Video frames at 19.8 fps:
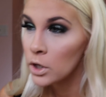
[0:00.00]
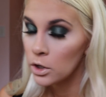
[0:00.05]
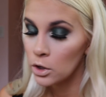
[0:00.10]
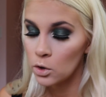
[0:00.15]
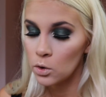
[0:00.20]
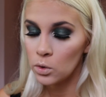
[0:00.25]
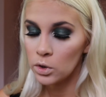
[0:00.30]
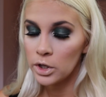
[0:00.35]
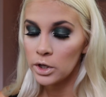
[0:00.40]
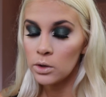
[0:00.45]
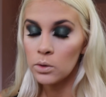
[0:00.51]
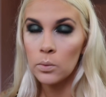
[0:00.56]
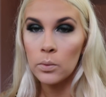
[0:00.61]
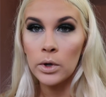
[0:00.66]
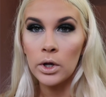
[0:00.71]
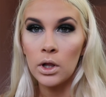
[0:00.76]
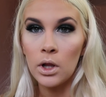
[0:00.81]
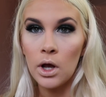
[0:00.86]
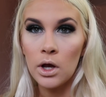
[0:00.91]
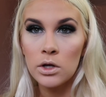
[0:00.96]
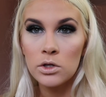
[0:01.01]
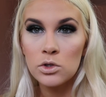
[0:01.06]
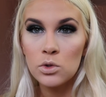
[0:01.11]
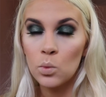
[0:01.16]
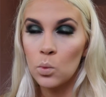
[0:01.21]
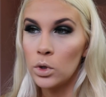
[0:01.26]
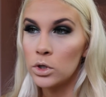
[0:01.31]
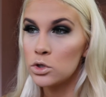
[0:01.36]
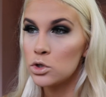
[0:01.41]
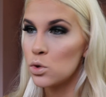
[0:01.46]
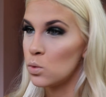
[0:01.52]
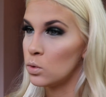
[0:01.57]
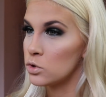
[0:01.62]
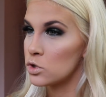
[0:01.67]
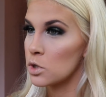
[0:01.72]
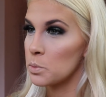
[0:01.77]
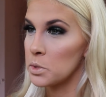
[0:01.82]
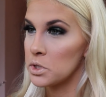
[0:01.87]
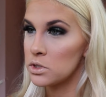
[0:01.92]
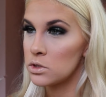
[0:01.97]
You don't like realize what
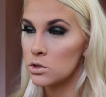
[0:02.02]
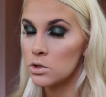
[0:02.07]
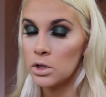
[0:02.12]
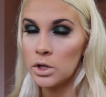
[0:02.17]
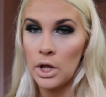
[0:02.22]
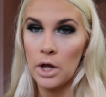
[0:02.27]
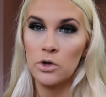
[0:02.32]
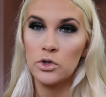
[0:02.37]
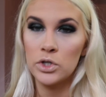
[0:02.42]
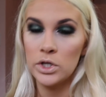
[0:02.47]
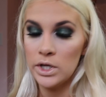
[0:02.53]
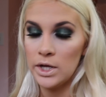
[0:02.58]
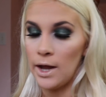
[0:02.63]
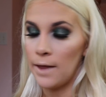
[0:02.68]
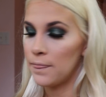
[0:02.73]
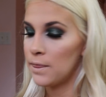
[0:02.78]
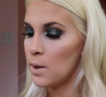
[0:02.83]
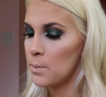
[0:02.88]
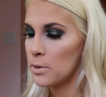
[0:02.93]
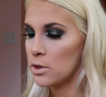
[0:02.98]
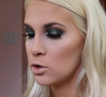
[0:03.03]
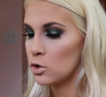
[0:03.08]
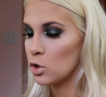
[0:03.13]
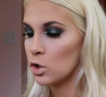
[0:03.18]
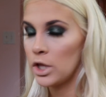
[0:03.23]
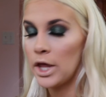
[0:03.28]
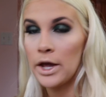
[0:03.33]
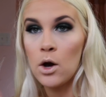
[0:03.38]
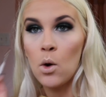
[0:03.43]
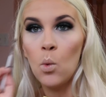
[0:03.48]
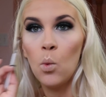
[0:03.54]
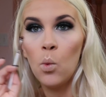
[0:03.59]
tools you're missing until you actually get them, and then you're like,